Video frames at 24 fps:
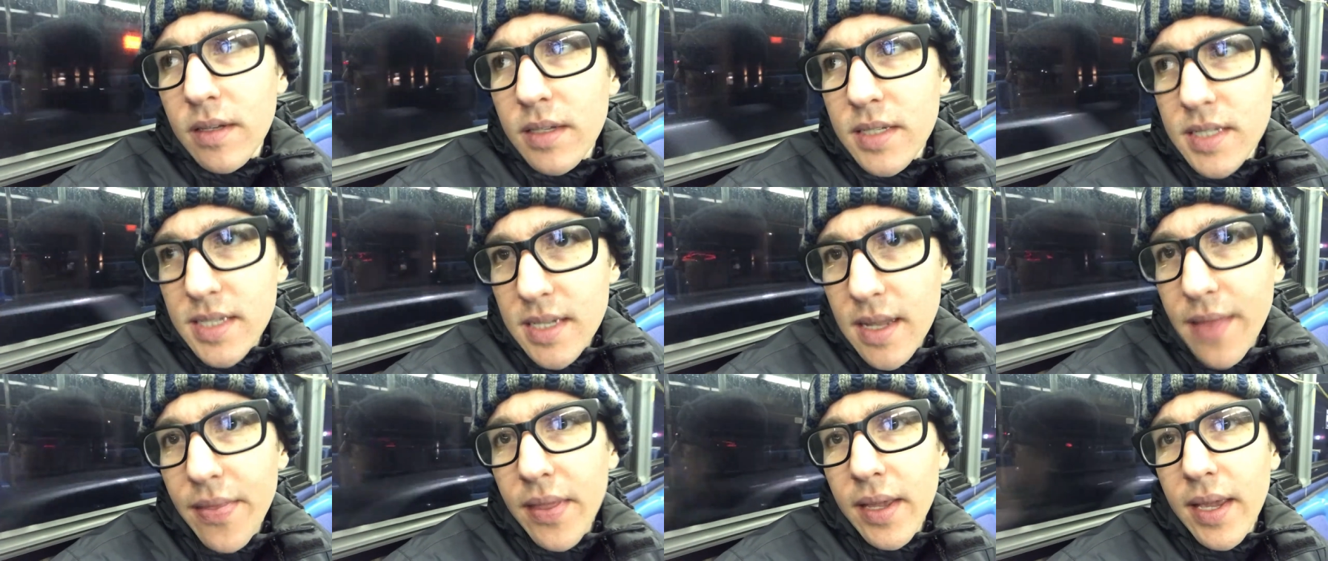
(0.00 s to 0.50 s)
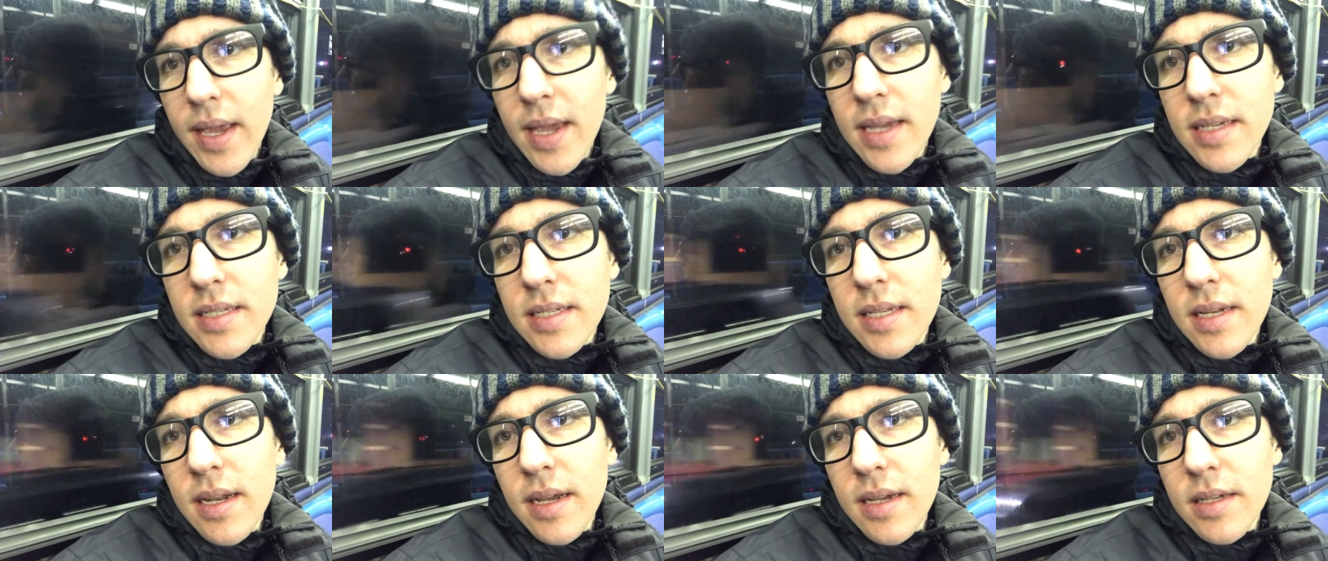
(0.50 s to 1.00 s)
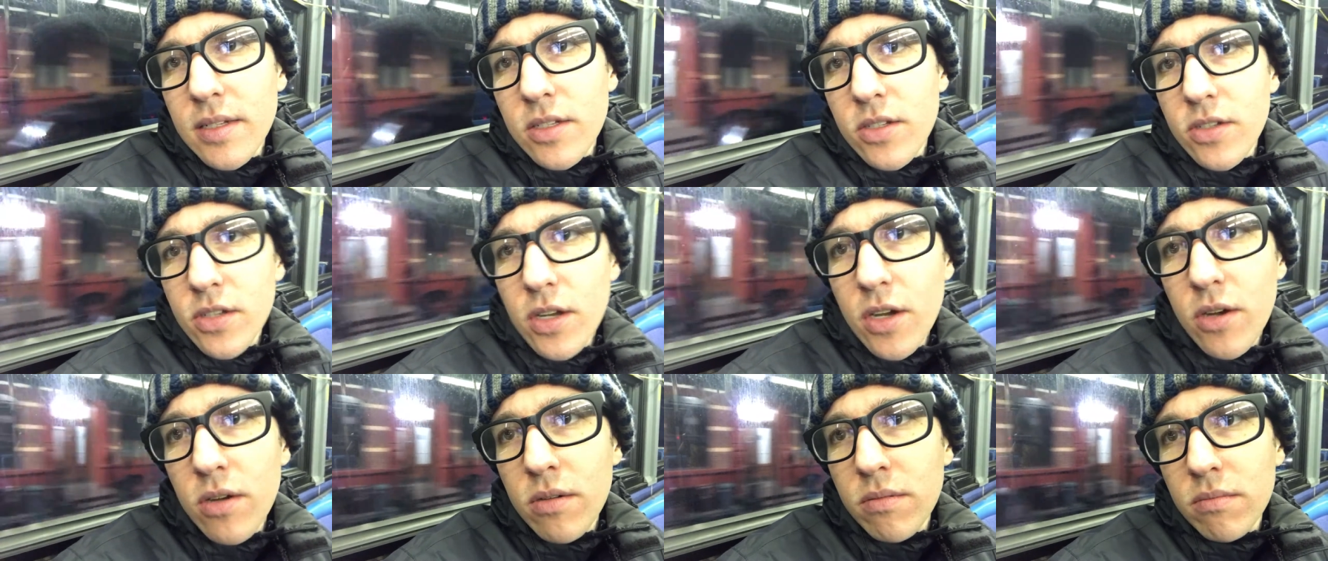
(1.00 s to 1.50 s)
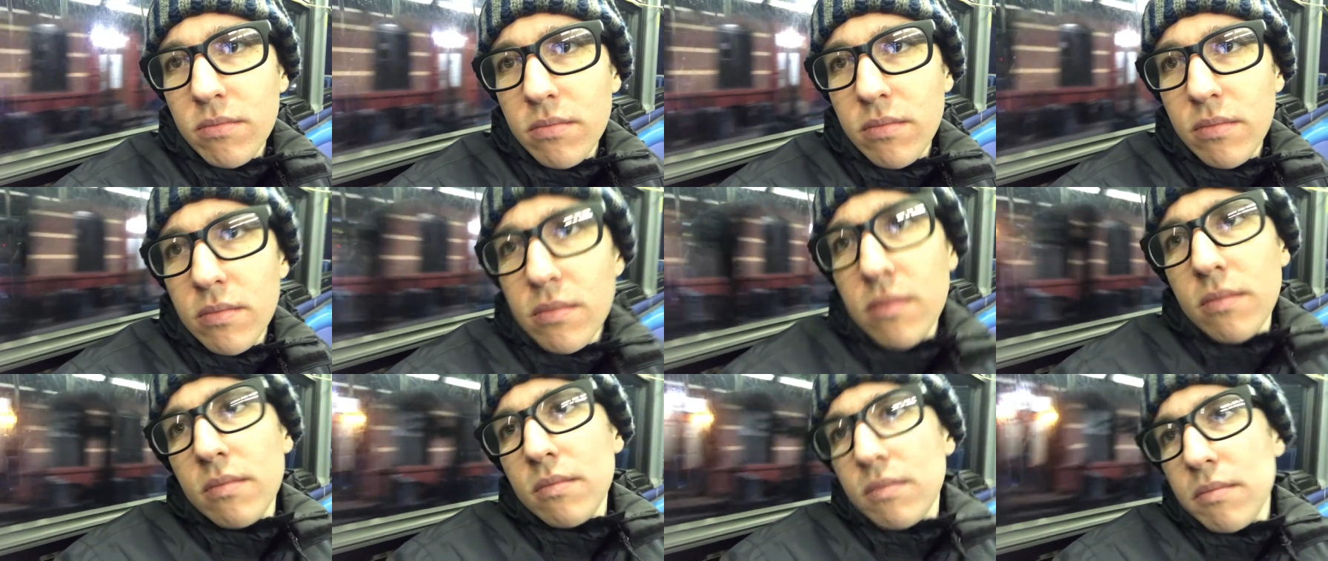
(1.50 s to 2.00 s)
It's not the case tonight, so
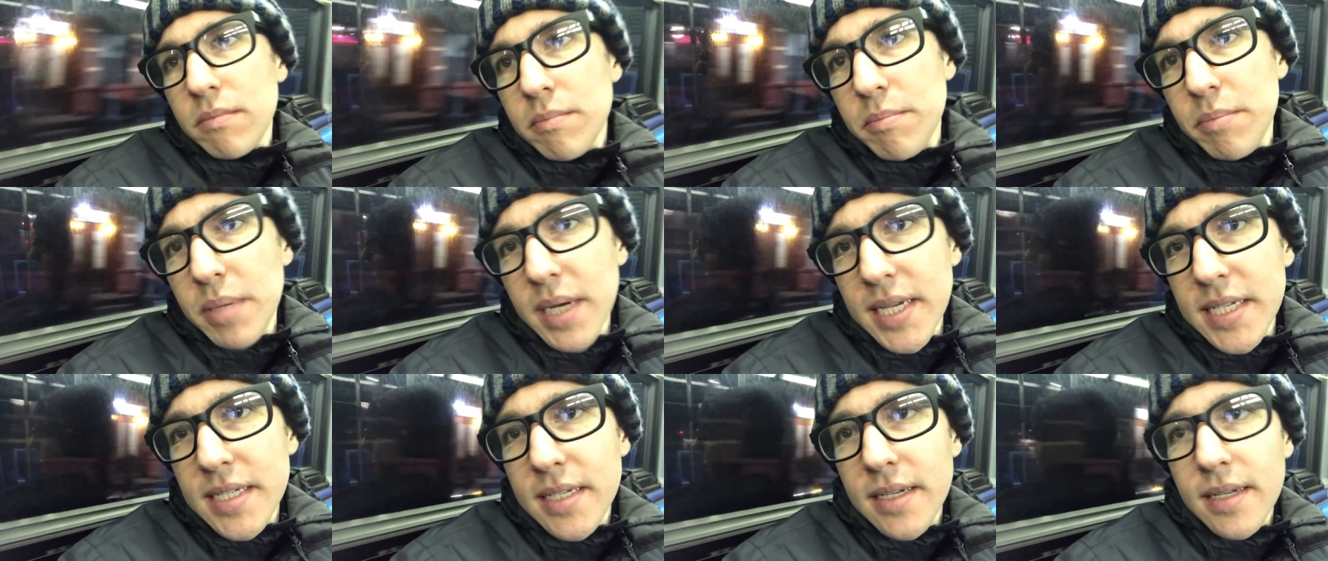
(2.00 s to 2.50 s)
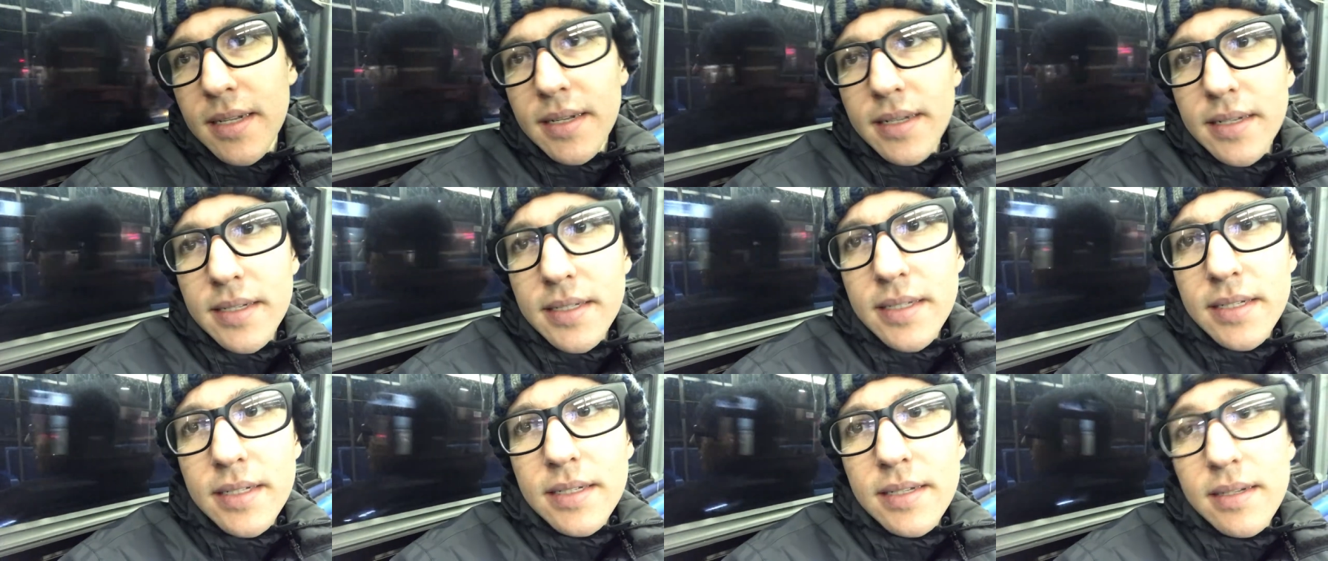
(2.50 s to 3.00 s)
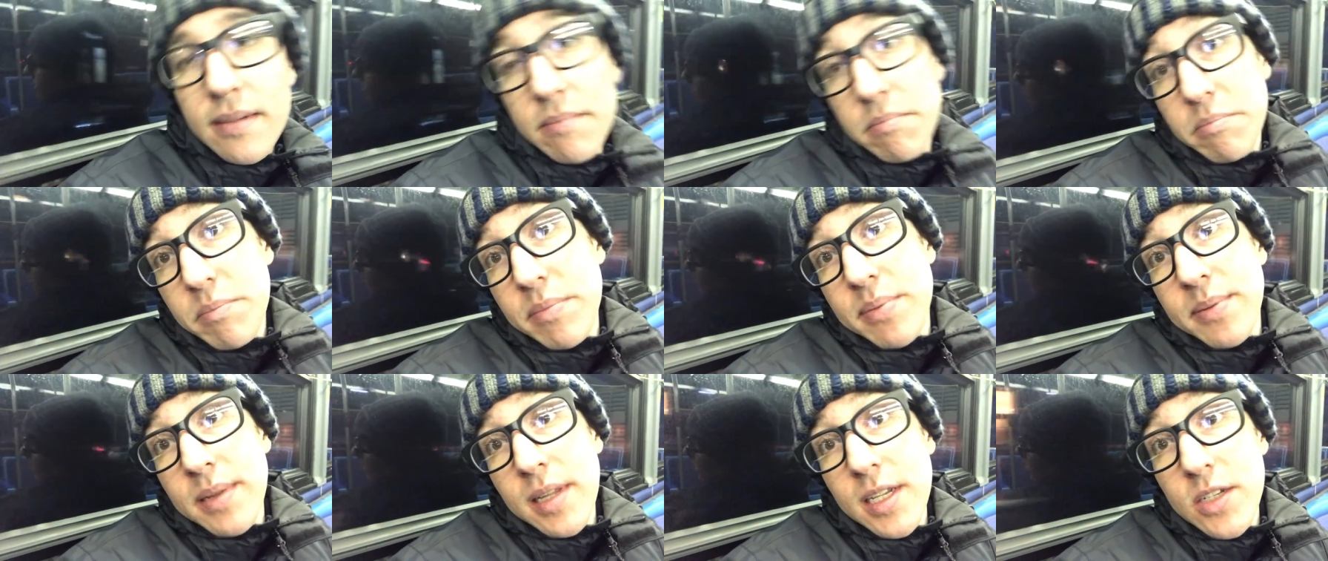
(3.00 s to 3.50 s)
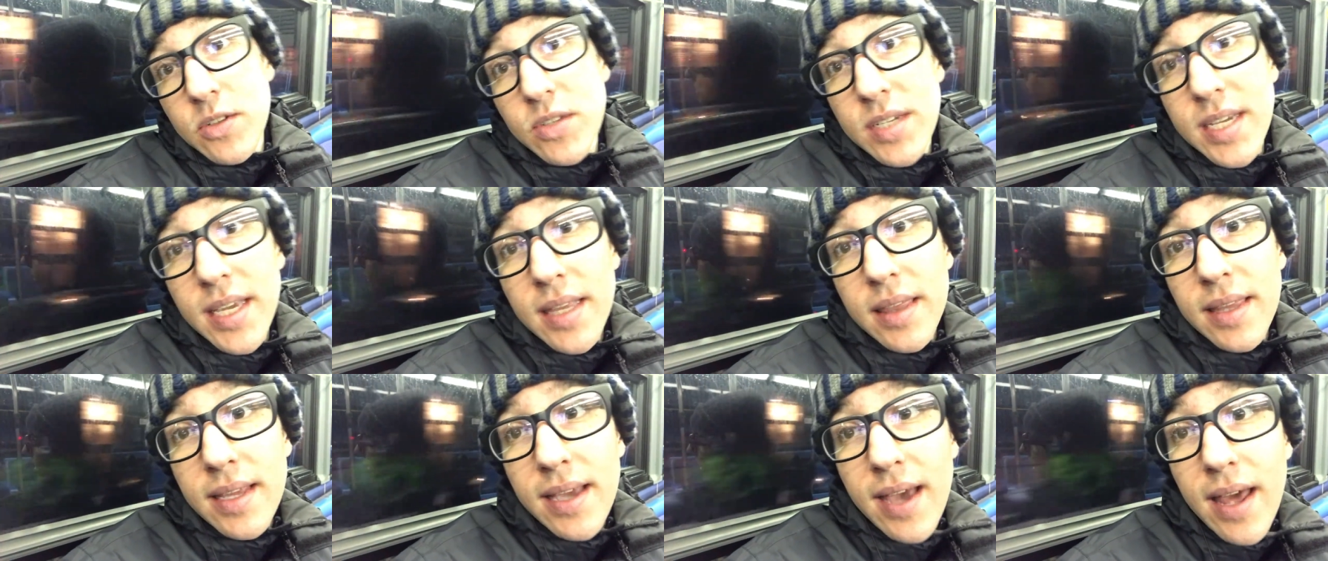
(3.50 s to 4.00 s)
bus it is. Plus
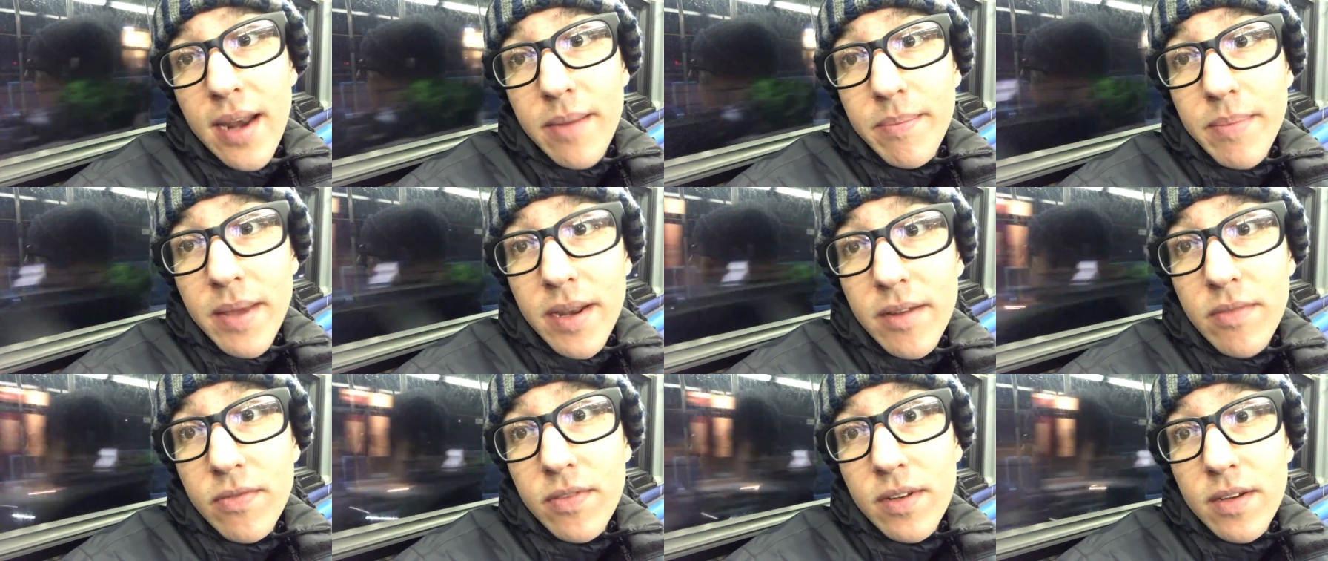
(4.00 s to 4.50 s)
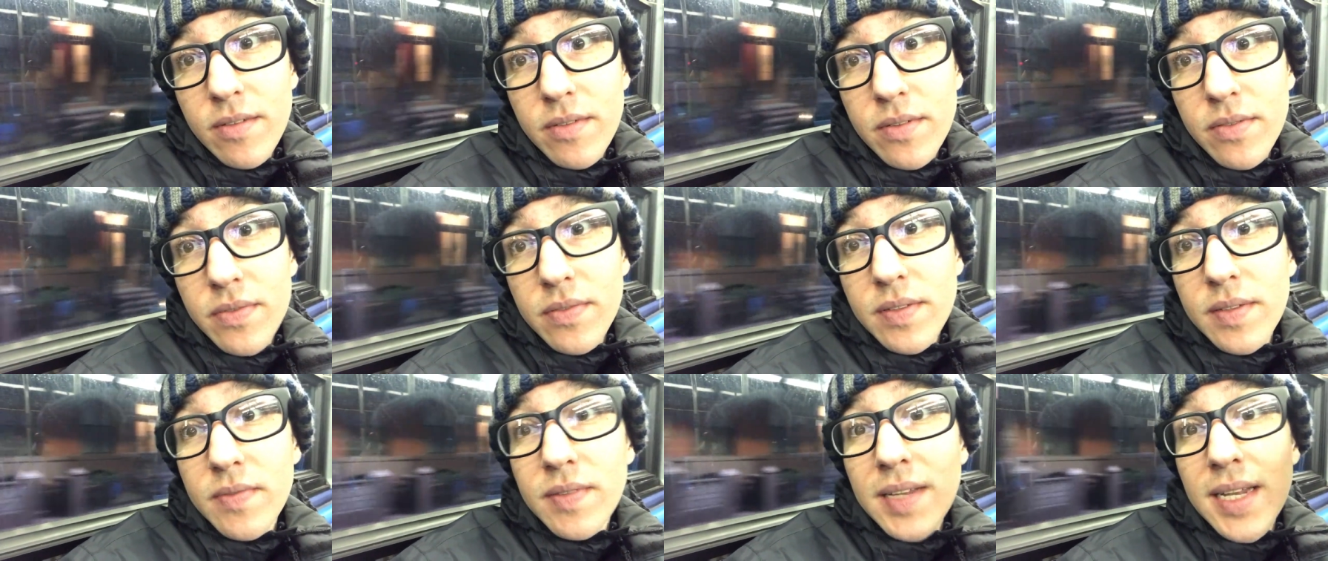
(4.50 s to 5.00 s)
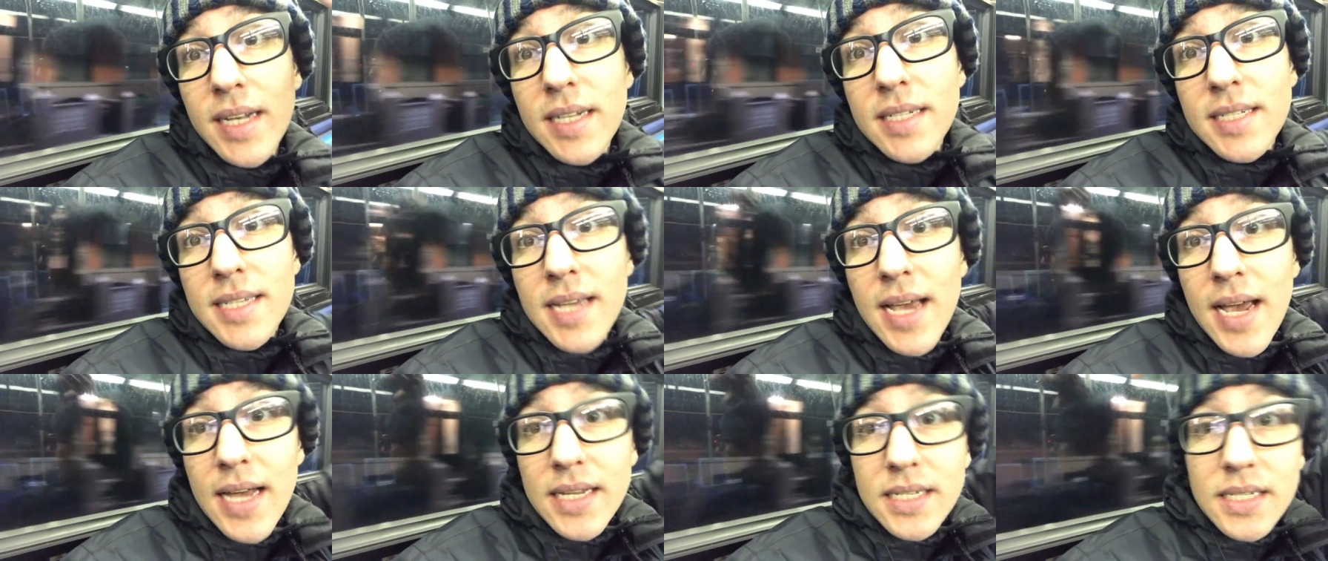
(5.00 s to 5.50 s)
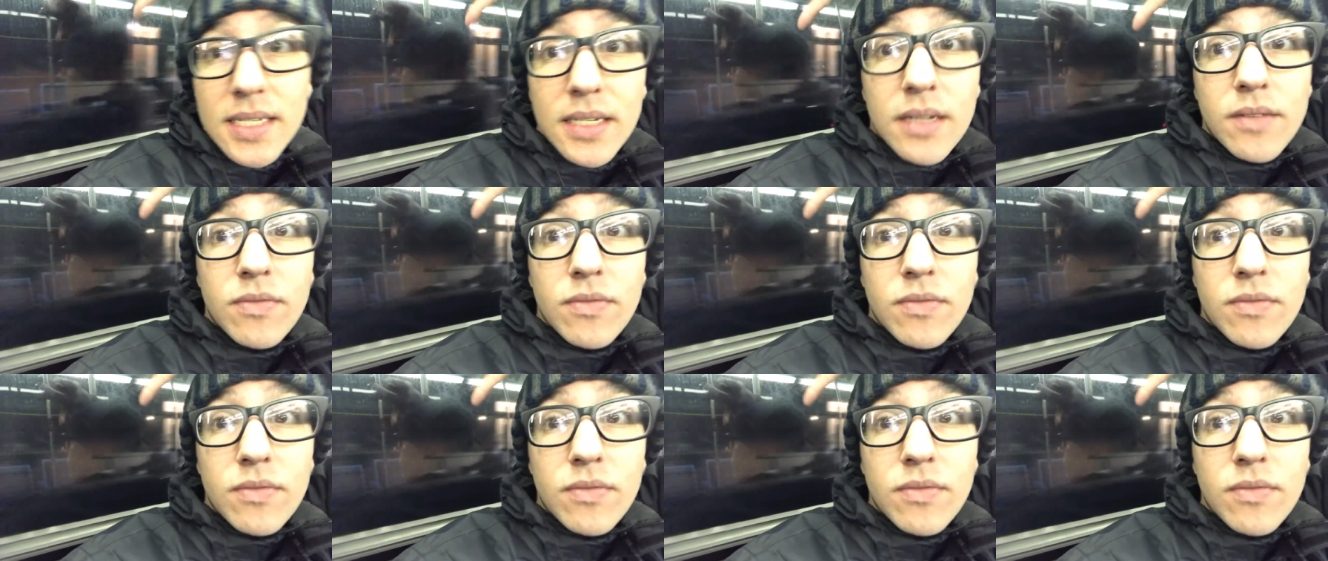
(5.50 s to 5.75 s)
you get the added benefit of the fantastic